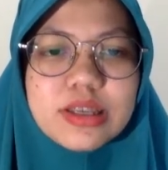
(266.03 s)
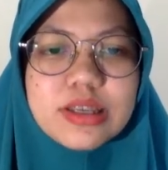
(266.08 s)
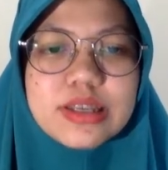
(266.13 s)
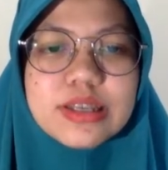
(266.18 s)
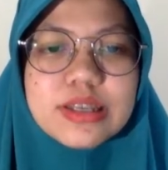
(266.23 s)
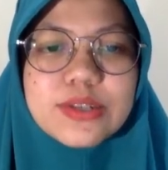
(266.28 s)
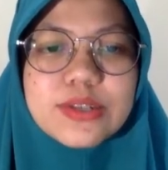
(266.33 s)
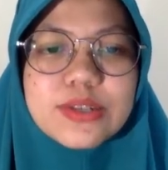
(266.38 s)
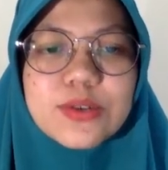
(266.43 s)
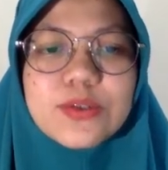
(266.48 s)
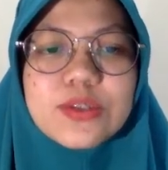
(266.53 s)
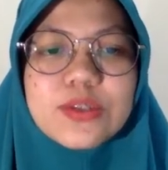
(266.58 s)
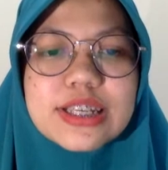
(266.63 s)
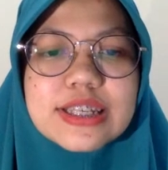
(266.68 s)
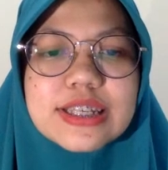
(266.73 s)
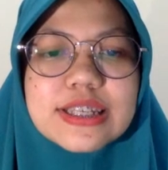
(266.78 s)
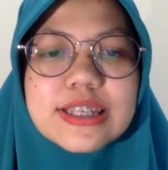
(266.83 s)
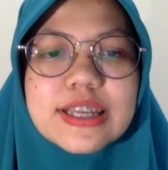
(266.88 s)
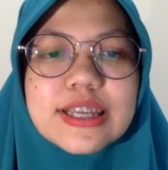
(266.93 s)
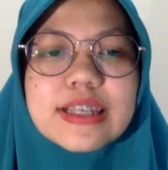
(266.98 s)
So this
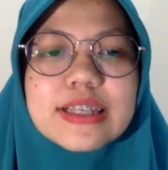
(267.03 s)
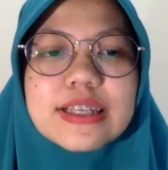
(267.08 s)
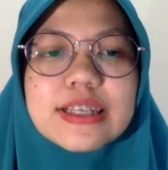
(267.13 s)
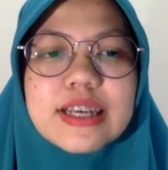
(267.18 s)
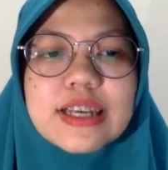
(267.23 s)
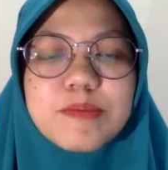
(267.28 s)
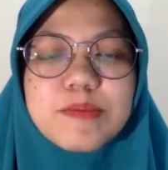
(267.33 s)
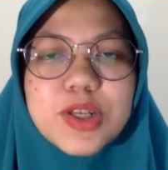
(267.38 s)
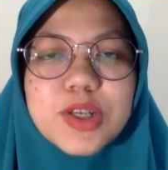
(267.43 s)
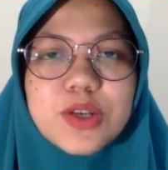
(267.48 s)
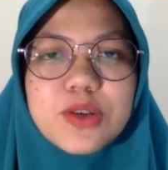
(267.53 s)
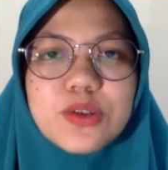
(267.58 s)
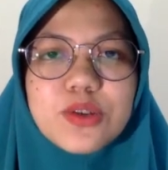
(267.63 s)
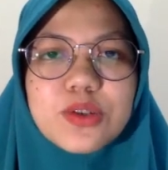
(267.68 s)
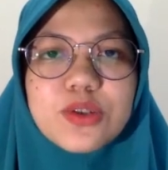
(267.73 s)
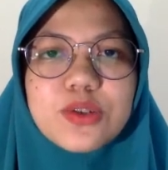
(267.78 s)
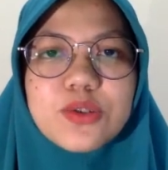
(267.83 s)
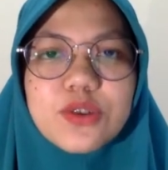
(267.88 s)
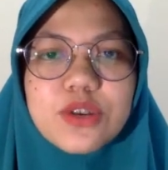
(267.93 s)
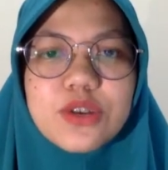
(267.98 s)
test can be used
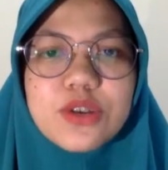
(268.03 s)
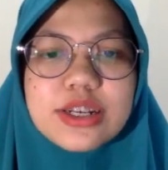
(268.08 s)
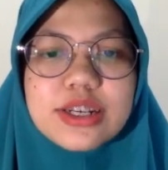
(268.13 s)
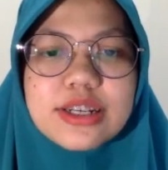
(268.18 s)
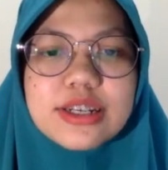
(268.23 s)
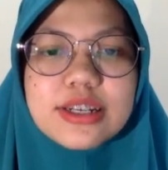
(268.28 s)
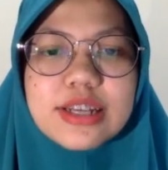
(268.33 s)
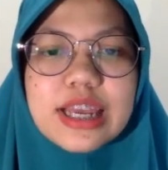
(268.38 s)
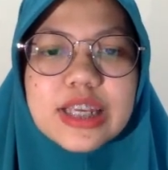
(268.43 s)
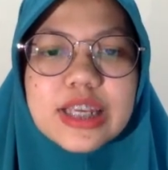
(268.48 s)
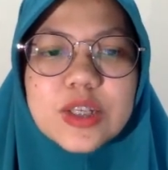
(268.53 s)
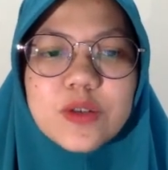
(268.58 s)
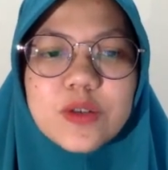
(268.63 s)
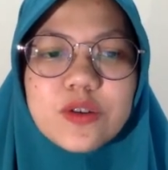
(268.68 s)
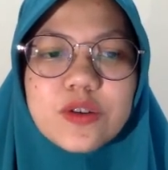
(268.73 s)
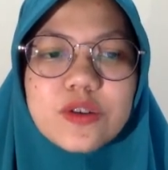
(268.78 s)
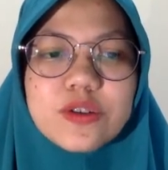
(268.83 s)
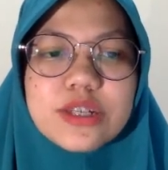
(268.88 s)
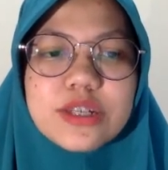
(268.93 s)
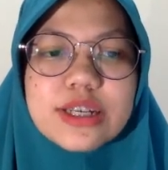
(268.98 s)
during the
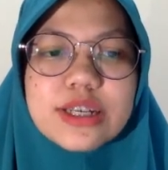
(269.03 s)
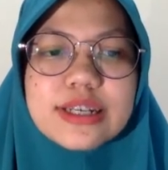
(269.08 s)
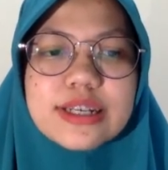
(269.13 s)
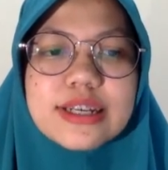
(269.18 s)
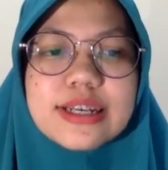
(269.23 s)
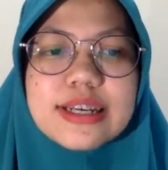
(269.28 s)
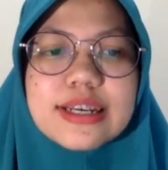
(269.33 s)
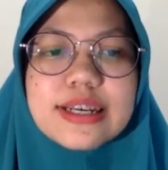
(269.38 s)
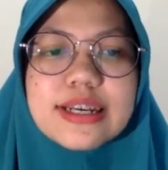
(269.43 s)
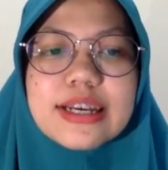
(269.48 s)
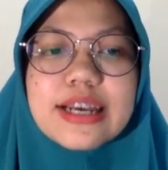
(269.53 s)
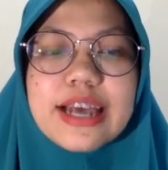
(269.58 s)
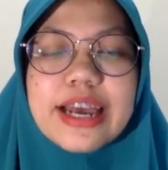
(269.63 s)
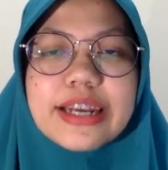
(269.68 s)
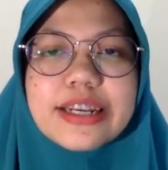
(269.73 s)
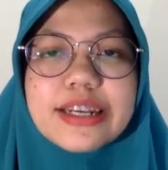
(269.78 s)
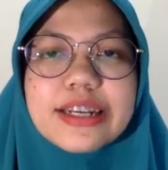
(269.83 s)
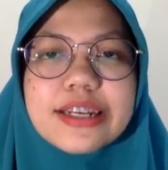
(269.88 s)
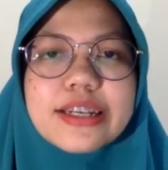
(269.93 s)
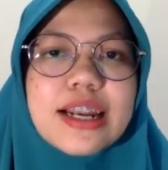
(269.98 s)
execution. And
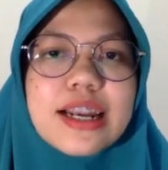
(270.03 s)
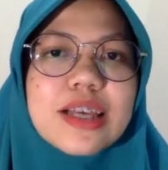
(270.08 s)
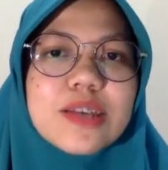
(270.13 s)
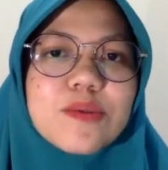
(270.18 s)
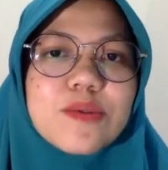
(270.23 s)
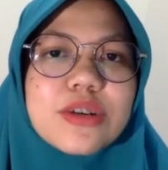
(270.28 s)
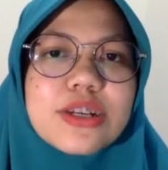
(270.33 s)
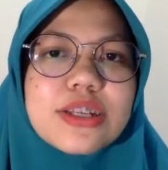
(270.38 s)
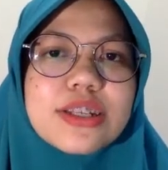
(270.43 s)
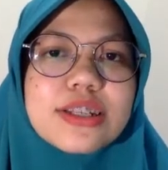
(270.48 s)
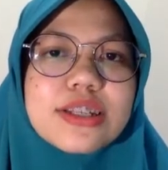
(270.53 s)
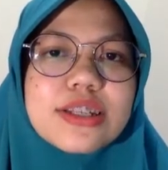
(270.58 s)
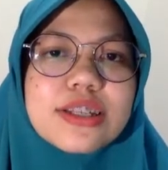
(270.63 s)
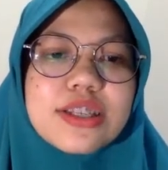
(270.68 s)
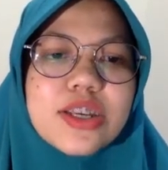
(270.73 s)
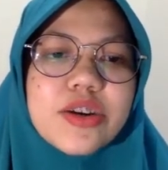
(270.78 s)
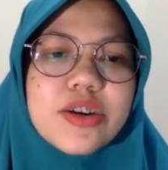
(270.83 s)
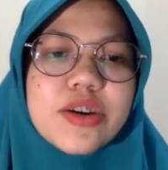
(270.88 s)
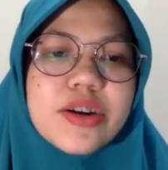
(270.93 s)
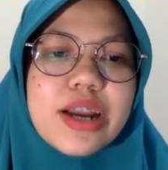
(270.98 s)
then the last one is the
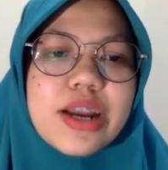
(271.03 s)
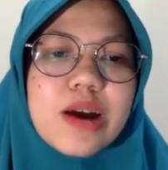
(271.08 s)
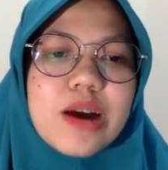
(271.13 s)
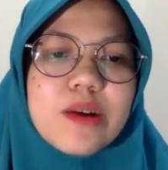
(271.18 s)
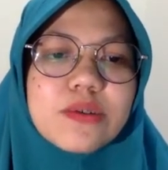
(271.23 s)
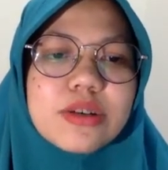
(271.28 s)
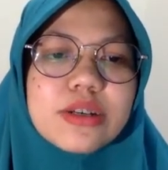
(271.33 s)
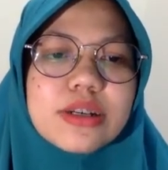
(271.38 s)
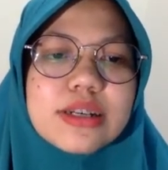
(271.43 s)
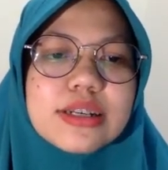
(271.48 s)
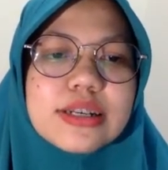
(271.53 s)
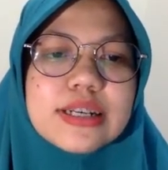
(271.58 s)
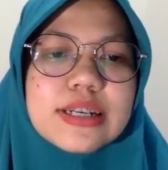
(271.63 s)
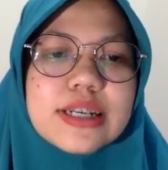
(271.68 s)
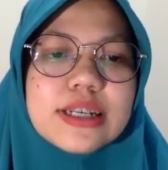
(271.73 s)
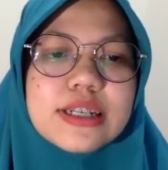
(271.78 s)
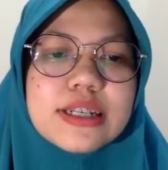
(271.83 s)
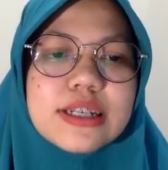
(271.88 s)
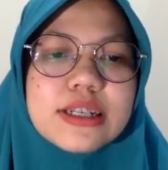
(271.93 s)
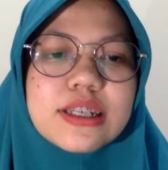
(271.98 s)
tear down.
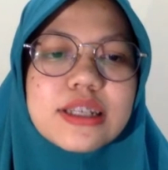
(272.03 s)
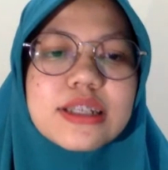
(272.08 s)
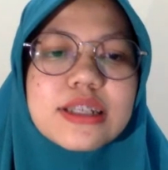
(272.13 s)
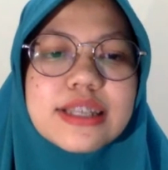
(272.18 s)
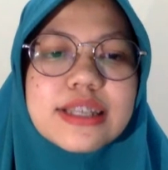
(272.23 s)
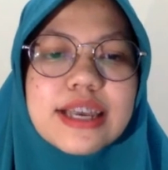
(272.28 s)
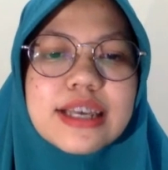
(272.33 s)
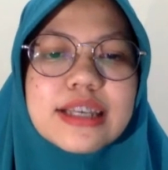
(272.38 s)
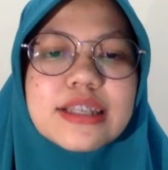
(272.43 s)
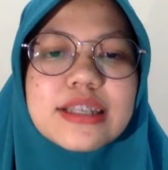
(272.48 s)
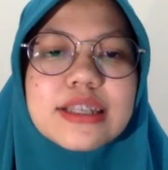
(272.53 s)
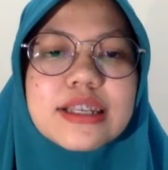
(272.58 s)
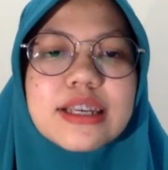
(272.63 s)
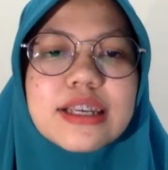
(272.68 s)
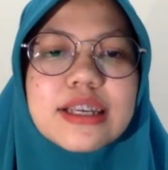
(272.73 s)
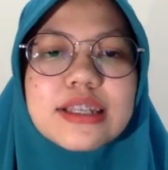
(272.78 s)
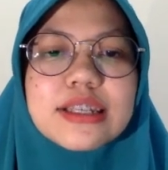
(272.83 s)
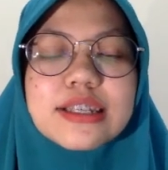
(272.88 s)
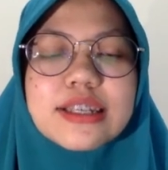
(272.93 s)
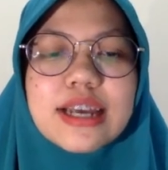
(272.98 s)
This test
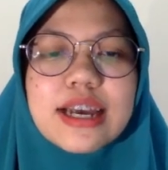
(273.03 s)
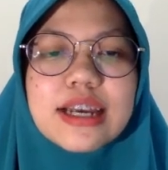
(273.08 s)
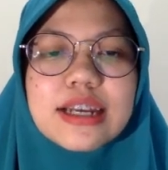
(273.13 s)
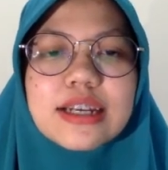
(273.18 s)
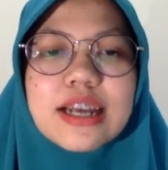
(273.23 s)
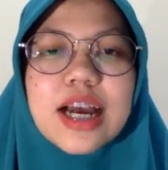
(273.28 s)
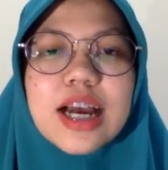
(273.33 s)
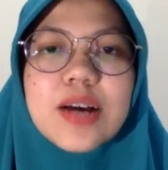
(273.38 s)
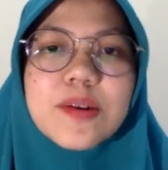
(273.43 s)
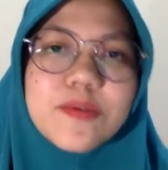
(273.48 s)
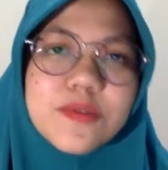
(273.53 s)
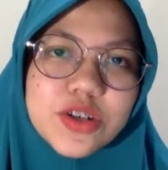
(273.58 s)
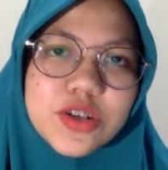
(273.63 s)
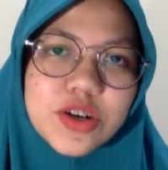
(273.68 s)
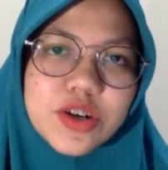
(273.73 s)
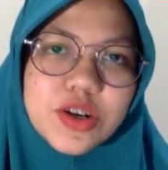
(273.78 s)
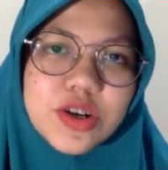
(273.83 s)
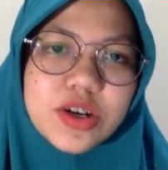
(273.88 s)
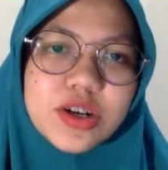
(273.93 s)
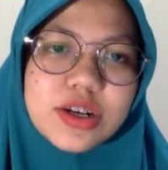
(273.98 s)
is done
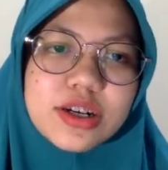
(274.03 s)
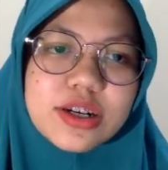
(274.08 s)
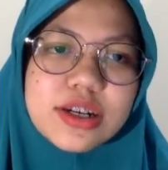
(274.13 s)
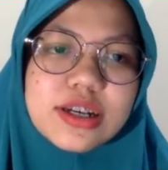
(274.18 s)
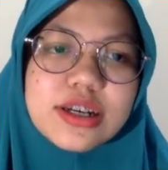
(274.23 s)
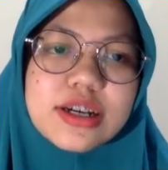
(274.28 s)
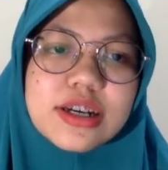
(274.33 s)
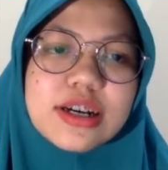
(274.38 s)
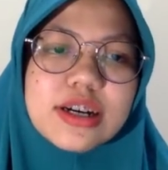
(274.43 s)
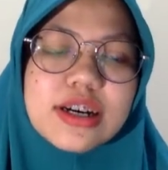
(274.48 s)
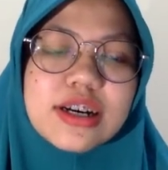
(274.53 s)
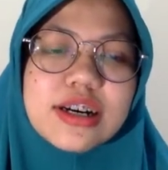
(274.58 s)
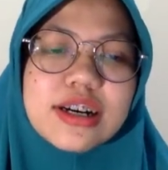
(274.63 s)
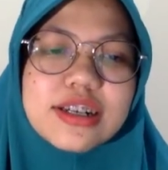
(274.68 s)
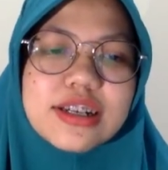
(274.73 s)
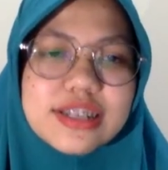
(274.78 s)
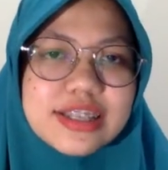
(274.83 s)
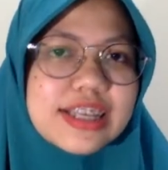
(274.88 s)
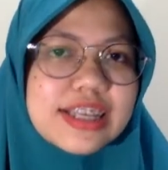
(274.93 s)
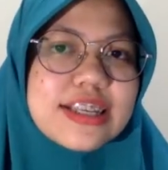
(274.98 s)
after
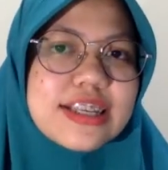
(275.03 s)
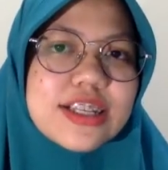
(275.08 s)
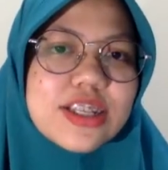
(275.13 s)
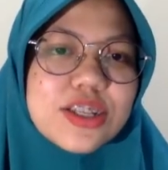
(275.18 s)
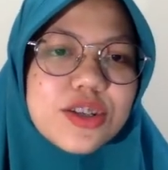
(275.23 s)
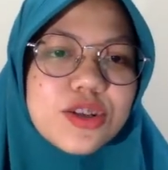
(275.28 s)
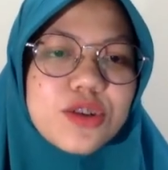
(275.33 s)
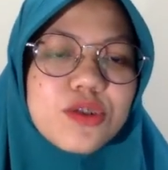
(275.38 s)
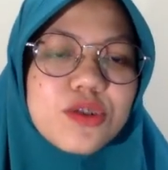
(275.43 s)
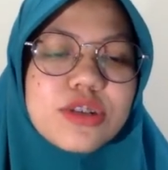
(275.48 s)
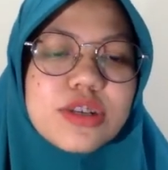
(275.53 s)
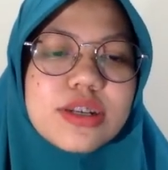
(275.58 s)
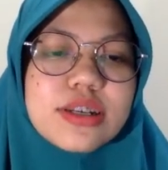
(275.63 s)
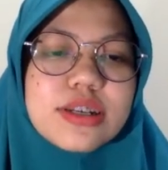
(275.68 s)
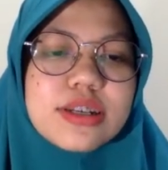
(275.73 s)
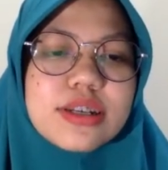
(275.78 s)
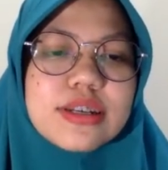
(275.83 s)
the test execution.